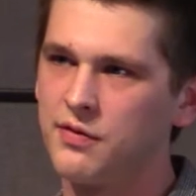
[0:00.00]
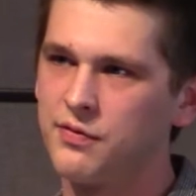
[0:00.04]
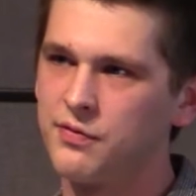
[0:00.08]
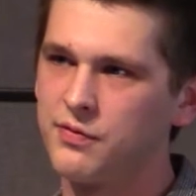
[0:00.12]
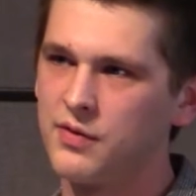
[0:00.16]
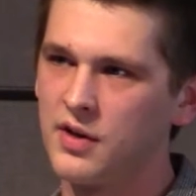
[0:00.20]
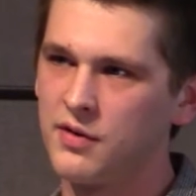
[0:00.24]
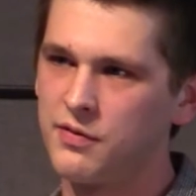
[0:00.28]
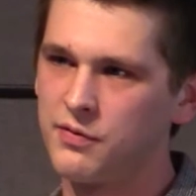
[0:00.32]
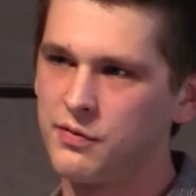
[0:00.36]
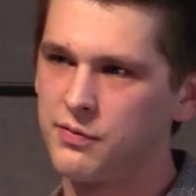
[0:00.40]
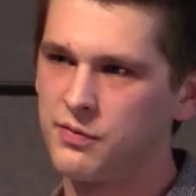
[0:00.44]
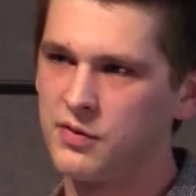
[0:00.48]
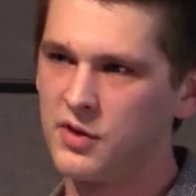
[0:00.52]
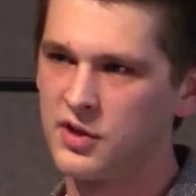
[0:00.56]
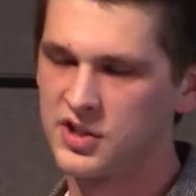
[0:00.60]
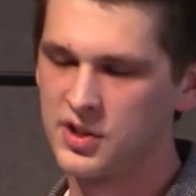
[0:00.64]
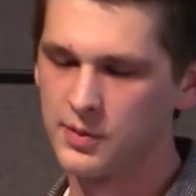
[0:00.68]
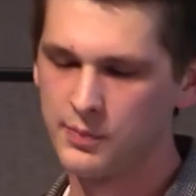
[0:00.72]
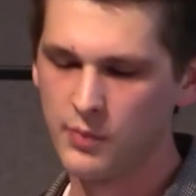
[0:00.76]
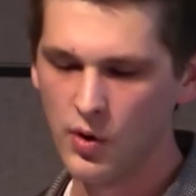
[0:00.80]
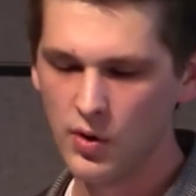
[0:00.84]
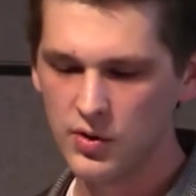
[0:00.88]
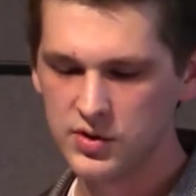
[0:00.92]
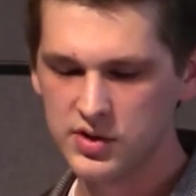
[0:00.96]
if, if the
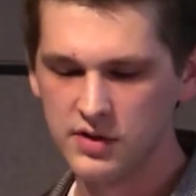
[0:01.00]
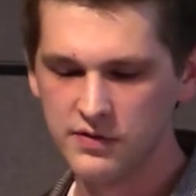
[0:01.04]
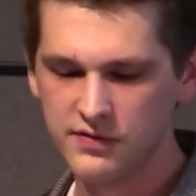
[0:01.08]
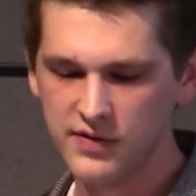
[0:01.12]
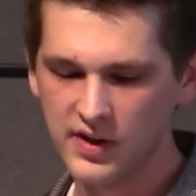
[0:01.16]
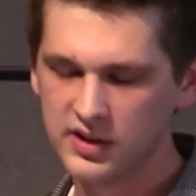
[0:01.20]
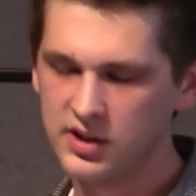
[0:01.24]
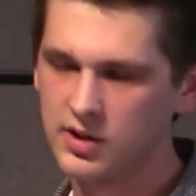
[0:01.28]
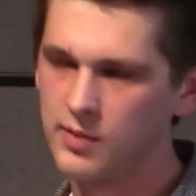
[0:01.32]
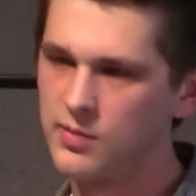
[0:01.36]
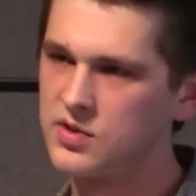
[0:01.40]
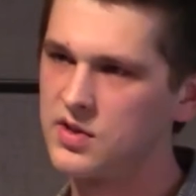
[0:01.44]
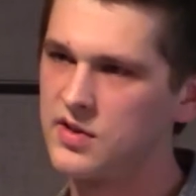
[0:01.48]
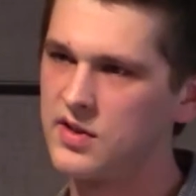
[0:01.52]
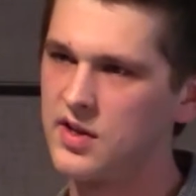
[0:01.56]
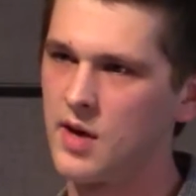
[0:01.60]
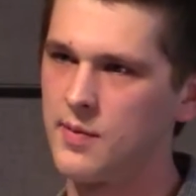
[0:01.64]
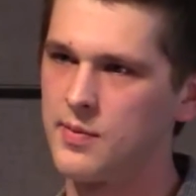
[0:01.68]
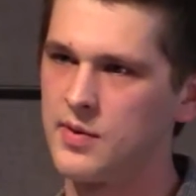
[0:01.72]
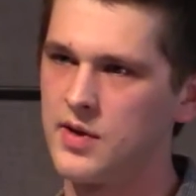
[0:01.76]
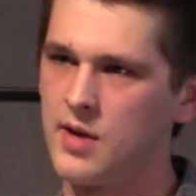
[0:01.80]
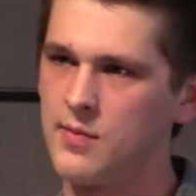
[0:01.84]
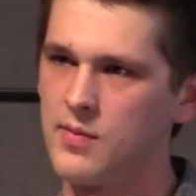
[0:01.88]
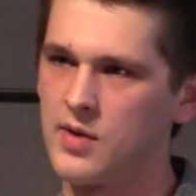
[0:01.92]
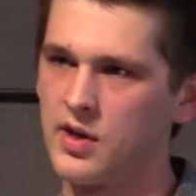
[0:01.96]
supposed victims of the
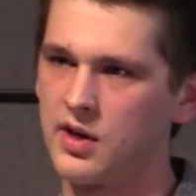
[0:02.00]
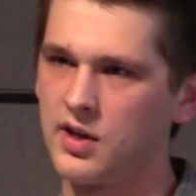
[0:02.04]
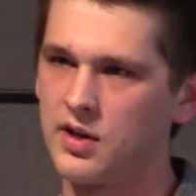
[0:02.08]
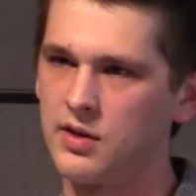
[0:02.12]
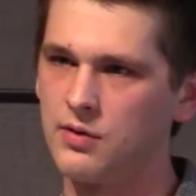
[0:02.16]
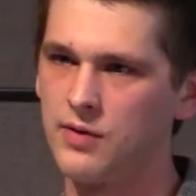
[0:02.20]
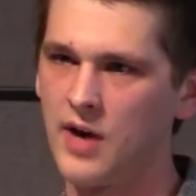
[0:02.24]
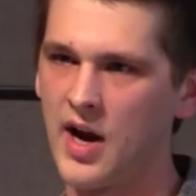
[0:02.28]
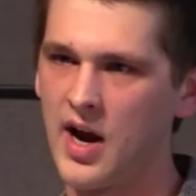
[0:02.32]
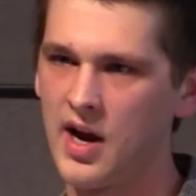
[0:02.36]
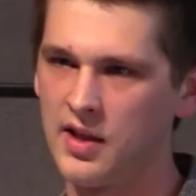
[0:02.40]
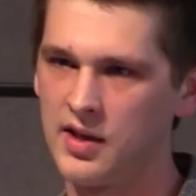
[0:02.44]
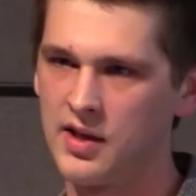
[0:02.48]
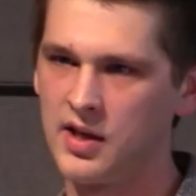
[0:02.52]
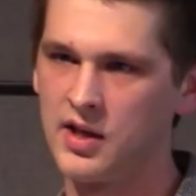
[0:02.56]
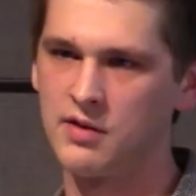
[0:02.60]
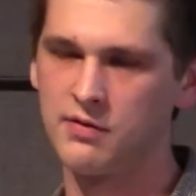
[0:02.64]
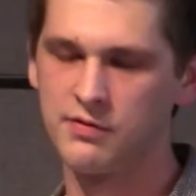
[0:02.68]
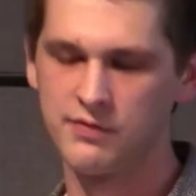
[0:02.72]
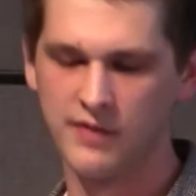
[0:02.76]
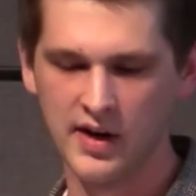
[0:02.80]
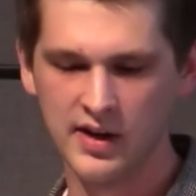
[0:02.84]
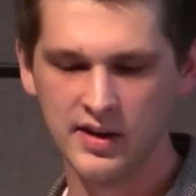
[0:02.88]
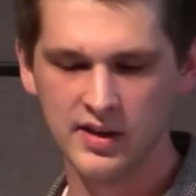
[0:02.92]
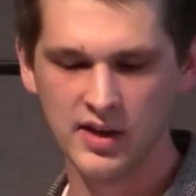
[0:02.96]
epidemic can rally
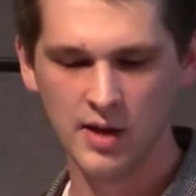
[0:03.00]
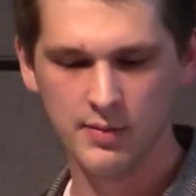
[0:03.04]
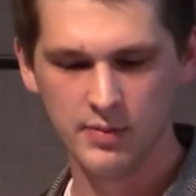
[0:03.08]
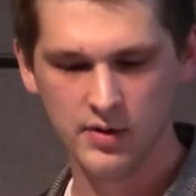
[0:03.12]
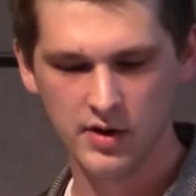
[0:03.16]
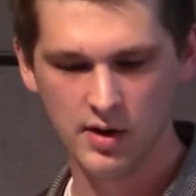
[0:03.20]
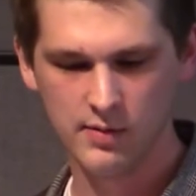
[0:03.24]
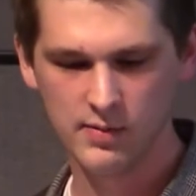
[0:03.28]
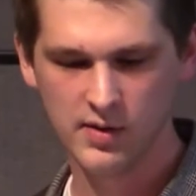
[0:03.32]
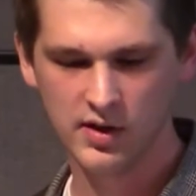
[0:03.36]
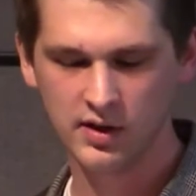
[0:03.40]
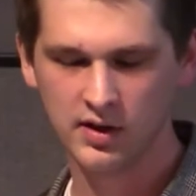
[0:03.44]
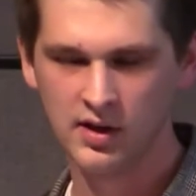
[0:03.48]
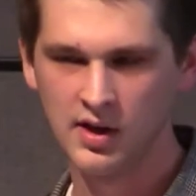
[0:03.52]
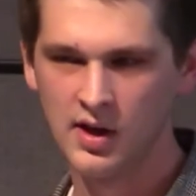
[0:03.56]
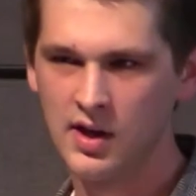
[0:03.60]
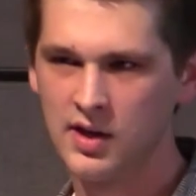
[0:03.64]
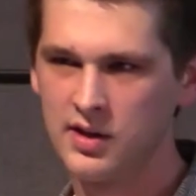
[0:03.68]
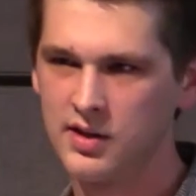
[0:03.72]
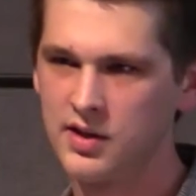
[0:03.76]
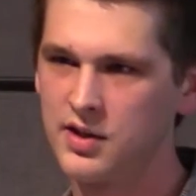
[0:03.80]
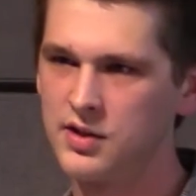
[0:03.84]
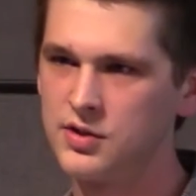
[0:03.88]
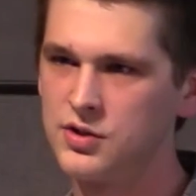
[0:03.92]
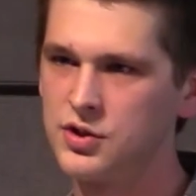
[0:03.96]
and fight the epidemic,
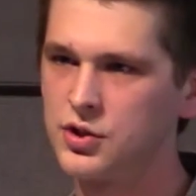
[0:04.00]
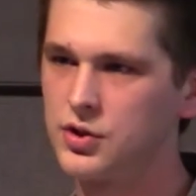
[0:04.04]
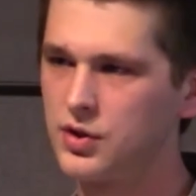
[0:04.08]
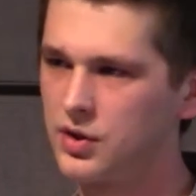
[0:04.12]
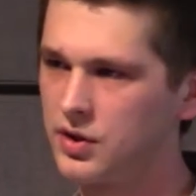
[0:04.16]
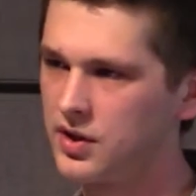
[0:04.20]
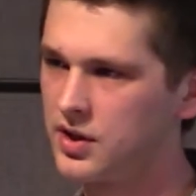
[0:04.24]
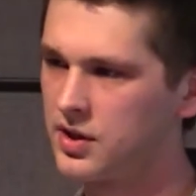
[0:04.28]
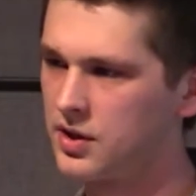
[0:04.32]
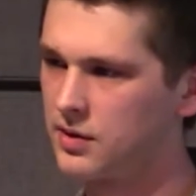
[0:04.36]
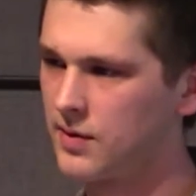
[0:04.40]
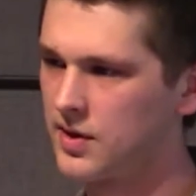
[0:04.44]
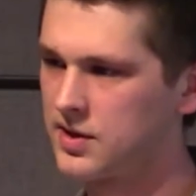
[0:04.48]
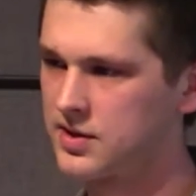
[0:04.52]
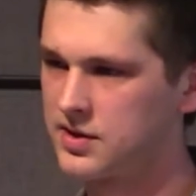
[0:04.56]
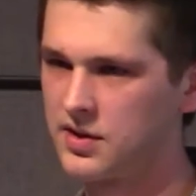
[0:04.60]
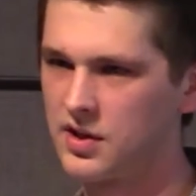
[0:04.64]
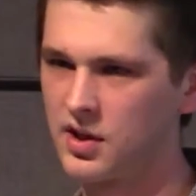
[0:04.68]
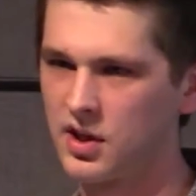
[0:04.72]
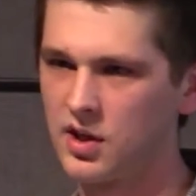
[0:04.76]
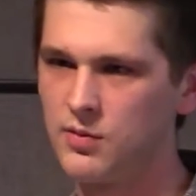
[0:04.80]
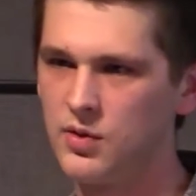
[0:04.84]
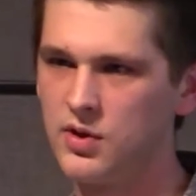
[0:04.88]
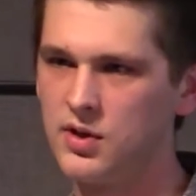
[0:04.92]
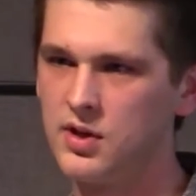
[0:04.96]
then surely the rest of
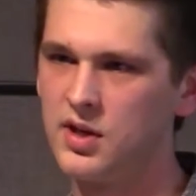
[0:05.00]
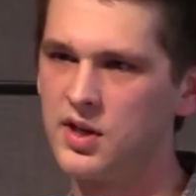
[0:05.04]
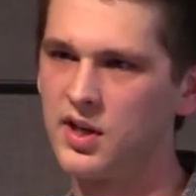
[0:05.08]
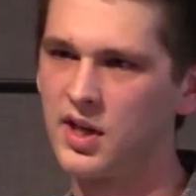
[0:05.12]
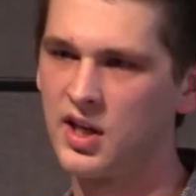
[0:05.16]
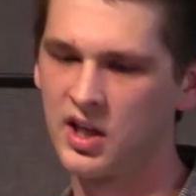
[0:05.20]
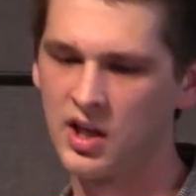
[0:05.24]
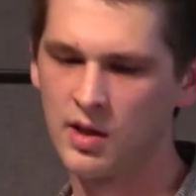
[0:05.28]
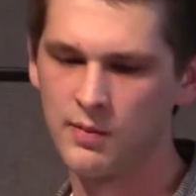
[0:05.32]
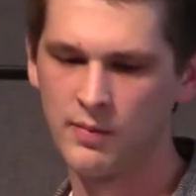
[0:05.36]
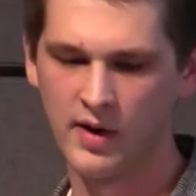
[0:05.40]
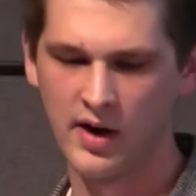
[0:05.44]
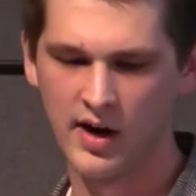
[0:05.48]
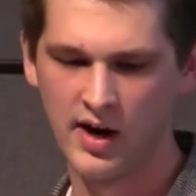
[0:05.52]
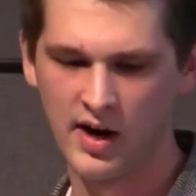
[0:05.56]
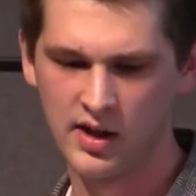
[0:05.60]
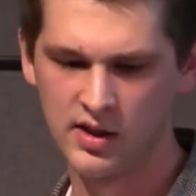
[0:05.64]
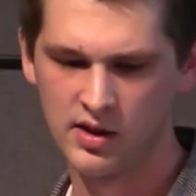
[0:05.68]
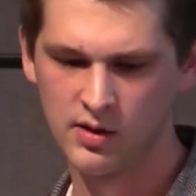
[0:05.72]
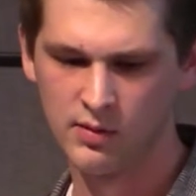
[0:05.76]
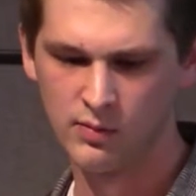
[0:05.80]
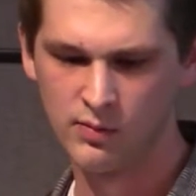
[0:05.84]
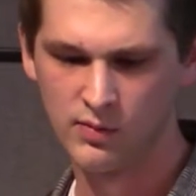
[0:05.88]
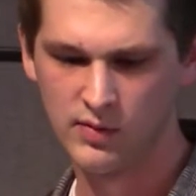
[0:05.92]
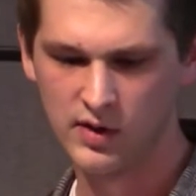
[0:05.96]
the community can get
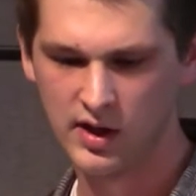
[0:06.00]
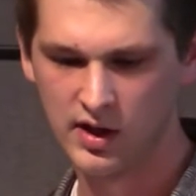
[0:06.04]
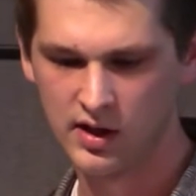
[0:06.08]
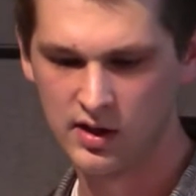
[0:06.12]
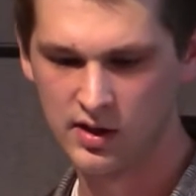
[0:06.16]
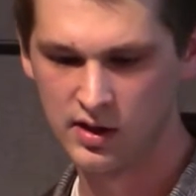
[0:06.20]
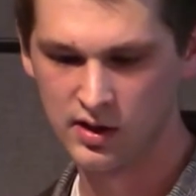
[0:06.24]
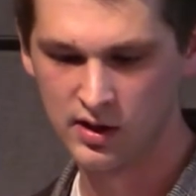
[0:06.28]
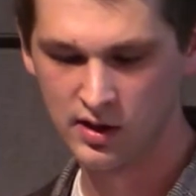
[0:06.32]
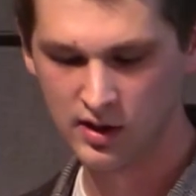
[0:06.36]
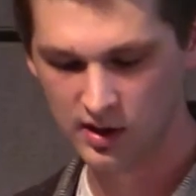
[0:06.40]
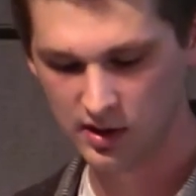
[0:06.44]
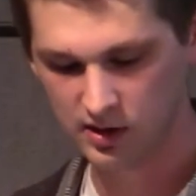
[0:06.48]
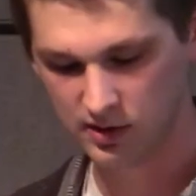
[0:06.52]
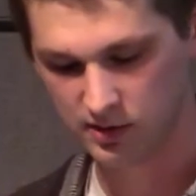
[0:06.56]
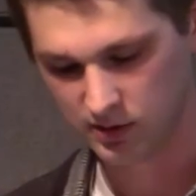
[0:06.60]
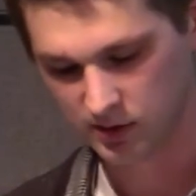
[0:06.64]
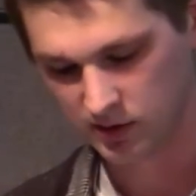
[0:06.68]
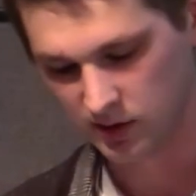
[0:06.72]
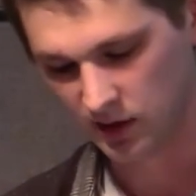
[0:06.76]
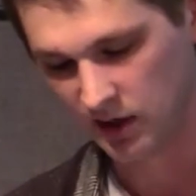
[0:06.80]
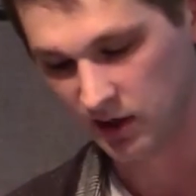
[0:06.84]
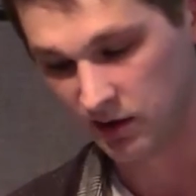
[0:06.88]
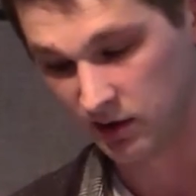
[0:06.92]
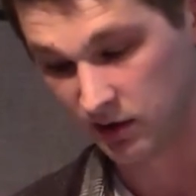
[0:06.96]
behind them in,
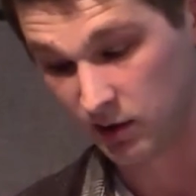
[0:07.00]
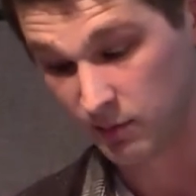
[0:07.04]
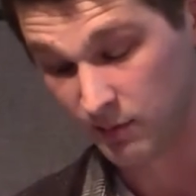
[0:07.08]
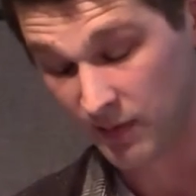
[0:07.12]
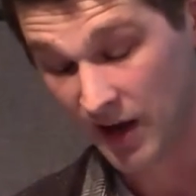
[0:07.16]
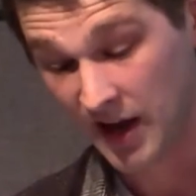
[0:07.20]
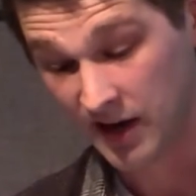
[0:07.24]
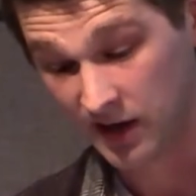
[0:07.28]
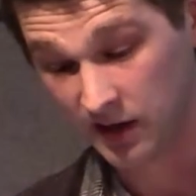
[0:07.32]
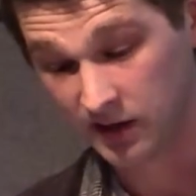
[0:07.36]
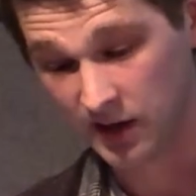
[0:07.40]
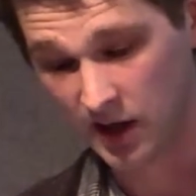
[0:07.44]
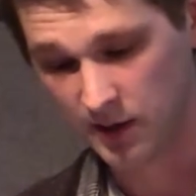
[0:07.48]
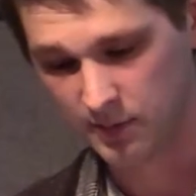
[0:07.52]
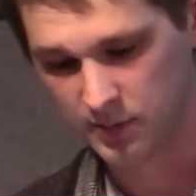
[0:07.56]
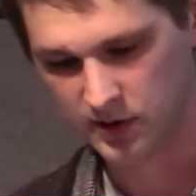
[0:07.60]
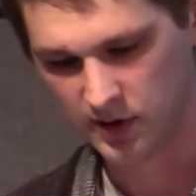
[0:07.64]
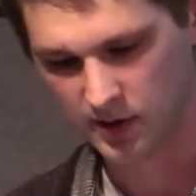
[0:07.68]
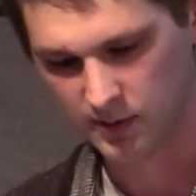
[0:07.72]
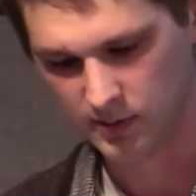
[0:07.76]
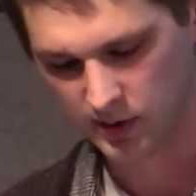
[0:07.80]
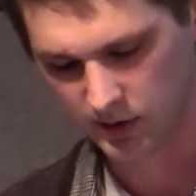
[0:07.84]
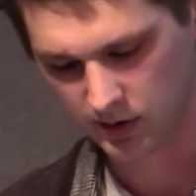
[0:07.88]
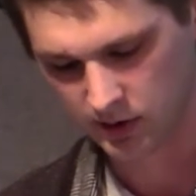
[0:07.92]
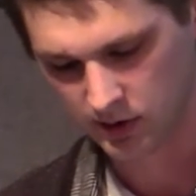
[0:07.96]
in combating the
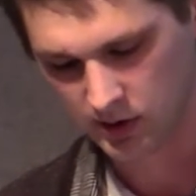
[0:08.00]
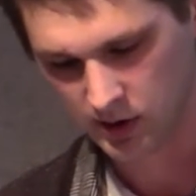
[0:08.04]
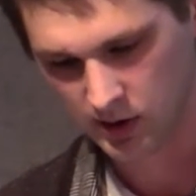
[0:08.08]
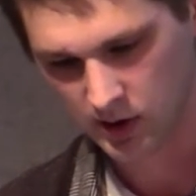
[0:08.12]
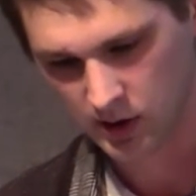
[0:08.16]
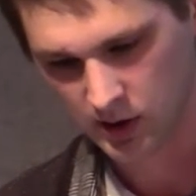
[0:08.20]
epidemic.